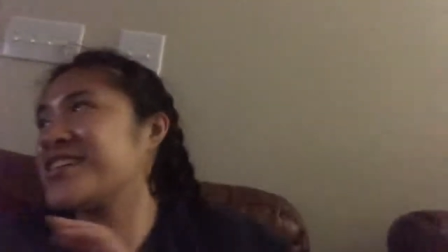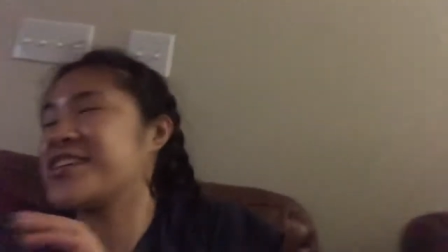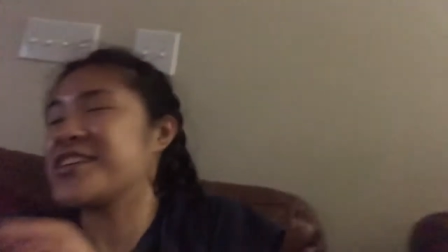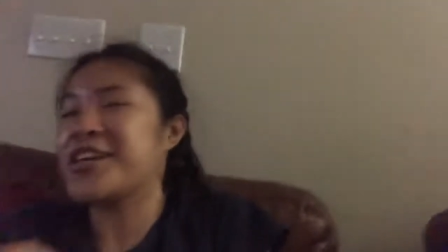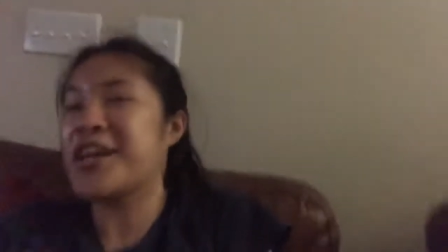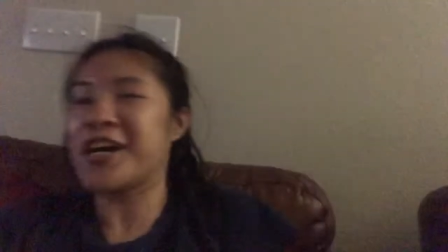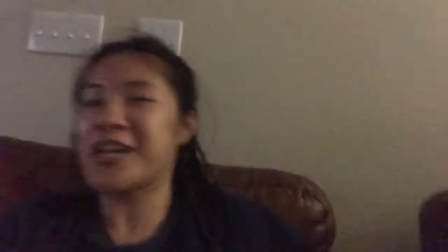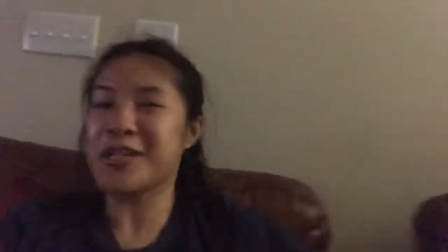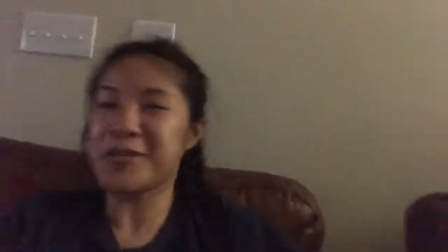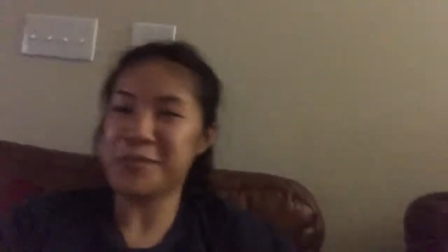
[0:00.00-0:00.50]
they're
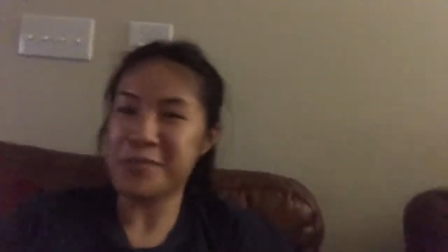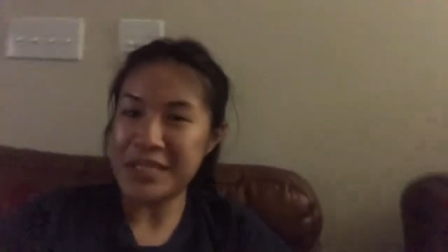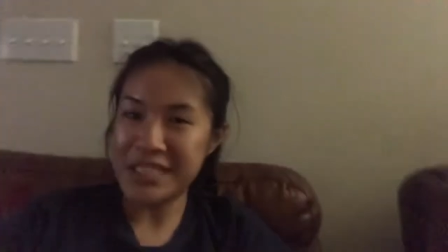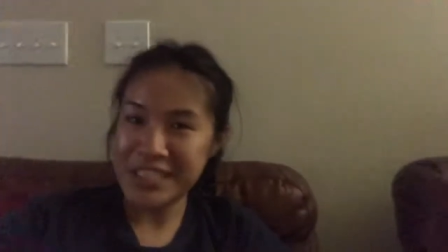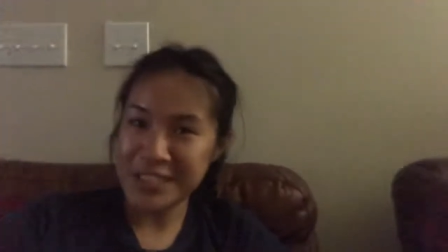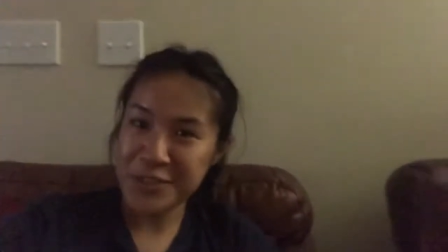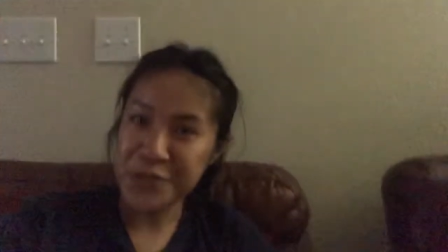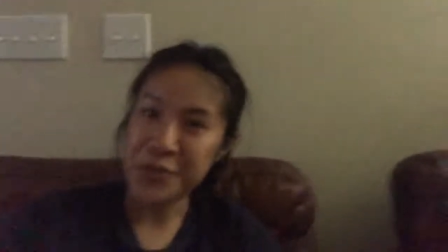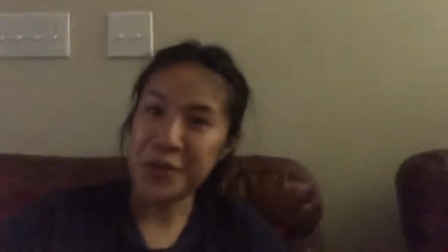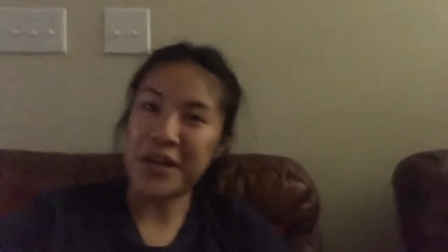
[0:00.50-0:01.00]
caught up in
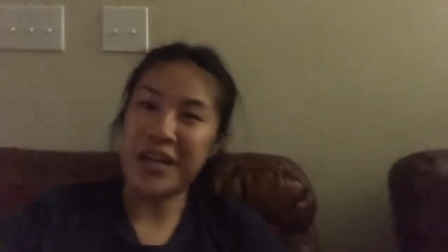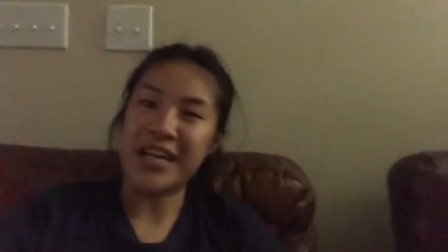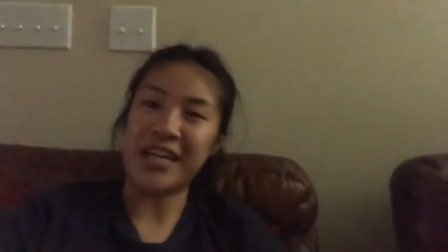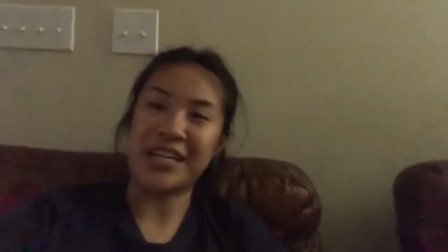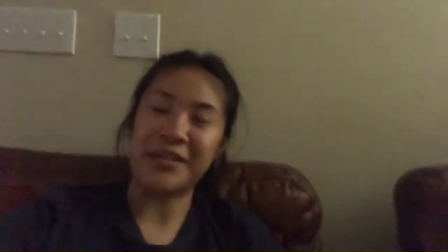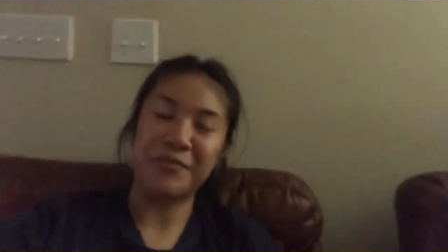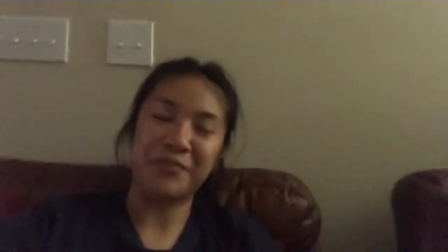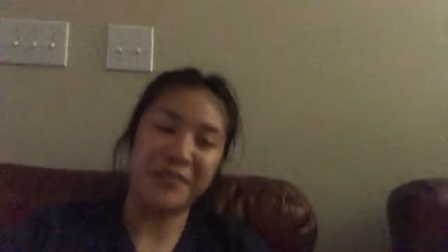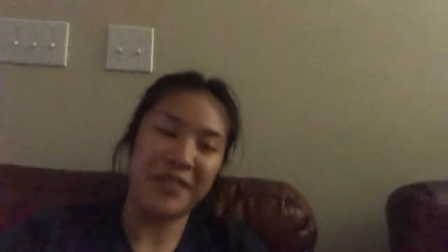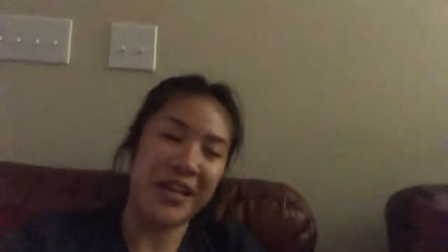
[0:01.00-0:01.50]
this
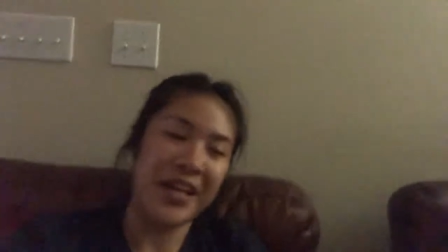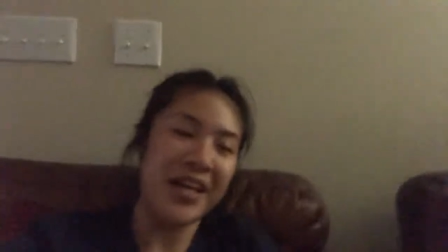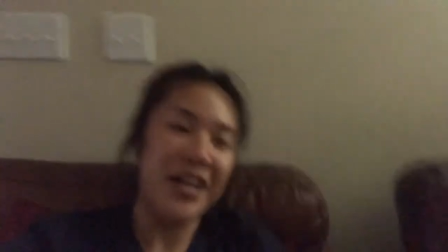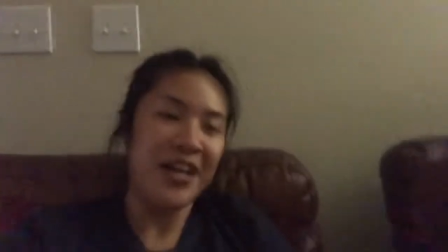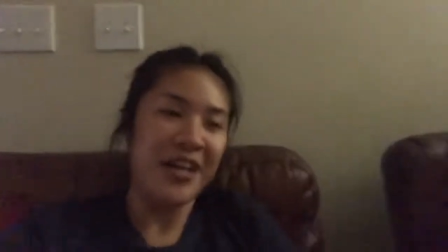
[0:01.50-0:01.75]
crime